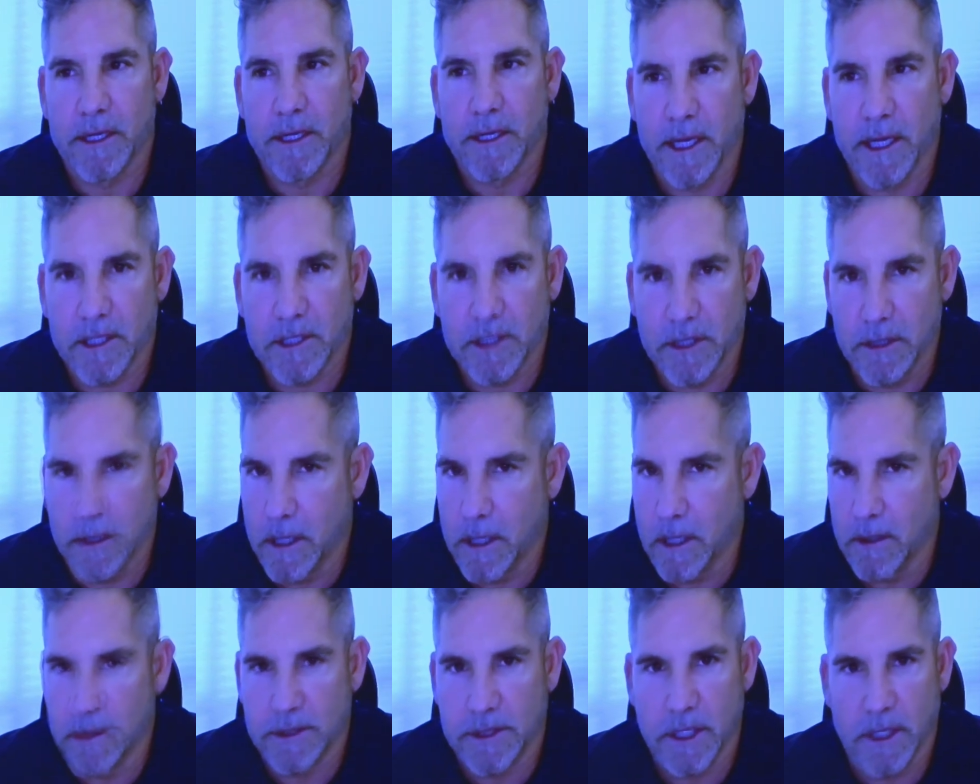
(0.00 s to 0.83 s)
addiction
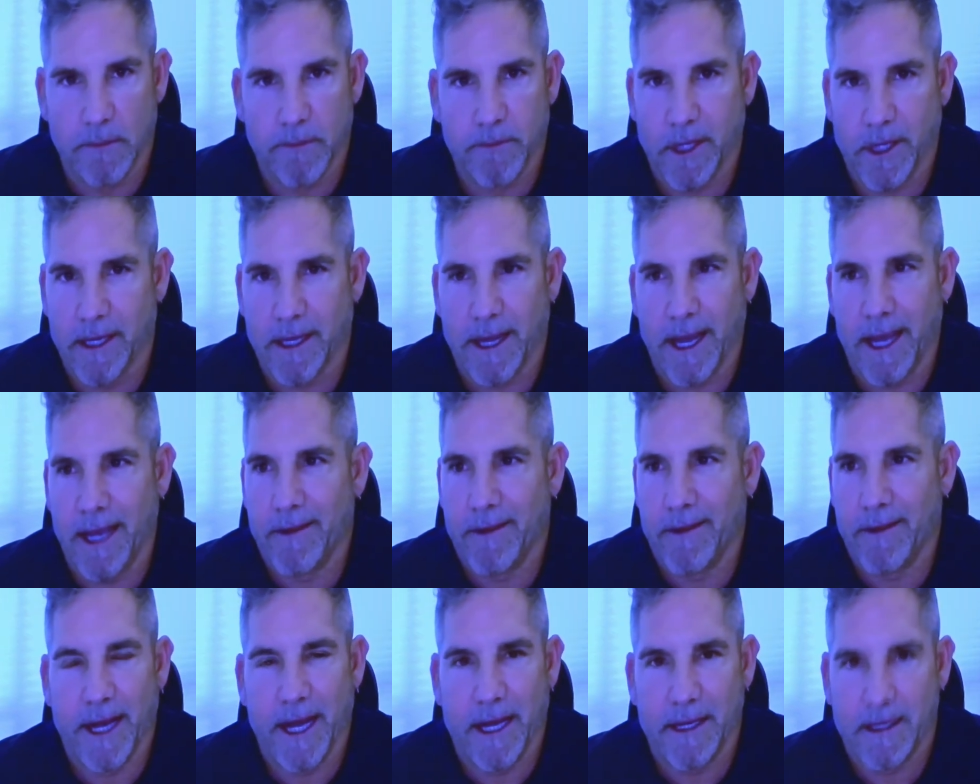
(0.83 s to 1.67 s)
goes up like
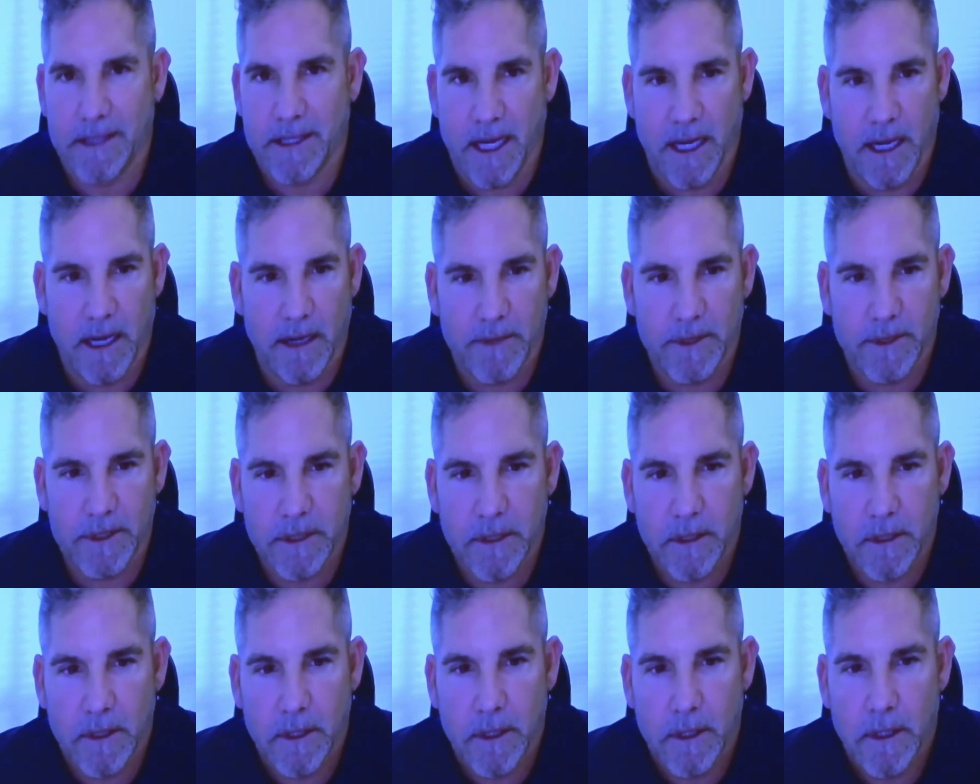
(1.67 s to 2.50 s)
8 or 9
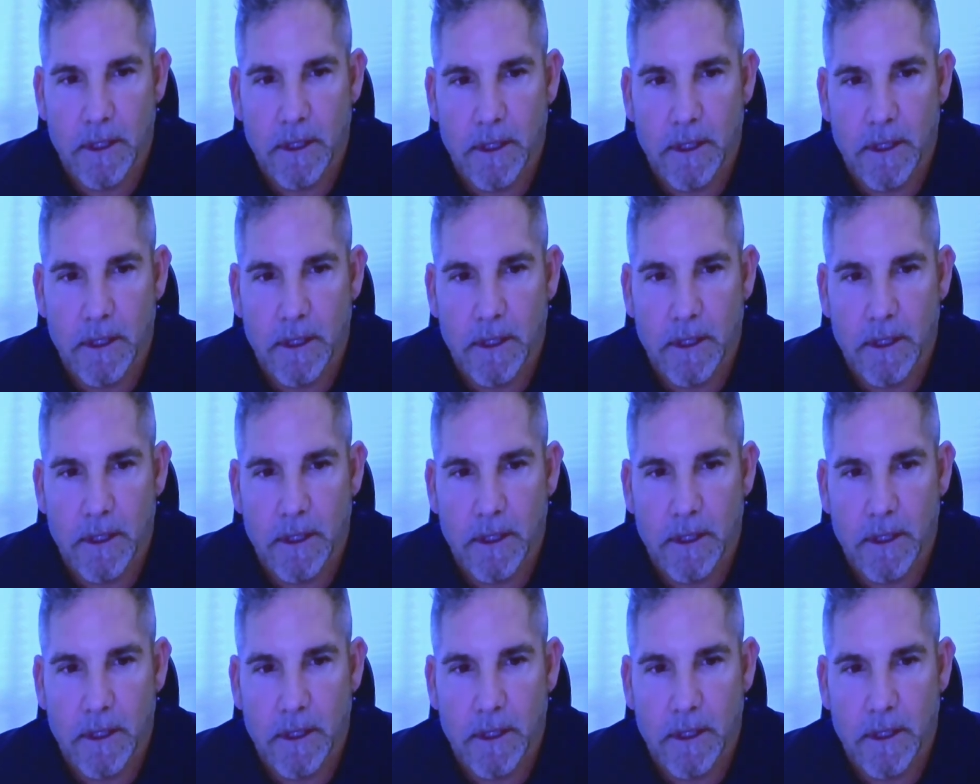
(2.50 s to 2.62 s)
times,